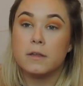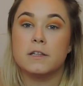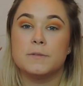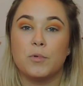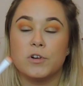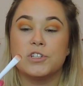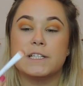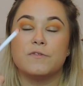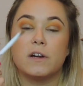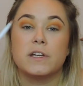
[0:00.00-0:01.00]
This brush
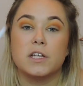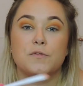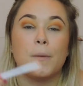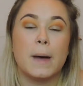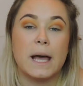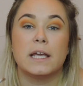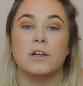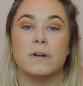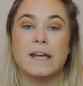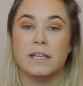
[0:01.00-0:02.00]
is very good for packing
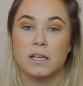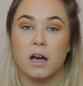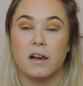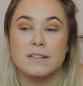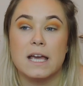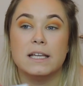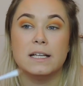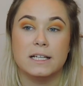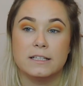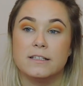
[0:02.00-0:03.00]
on any colours, any
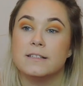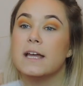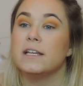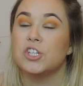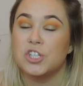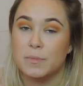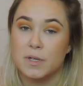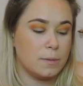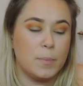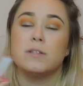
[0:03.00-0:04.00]
glitters, any
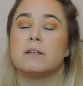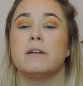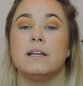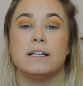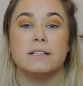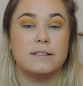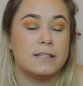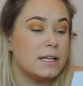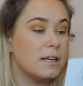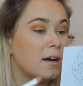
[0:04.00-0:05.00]
shimmer. Put down any
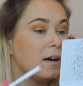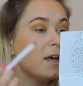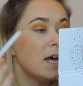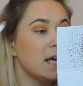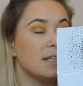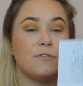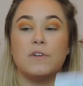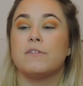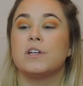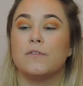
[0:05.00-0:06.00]
concealer. It's
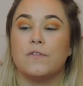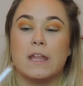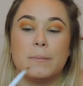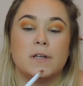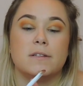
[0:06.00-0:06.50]
very good for that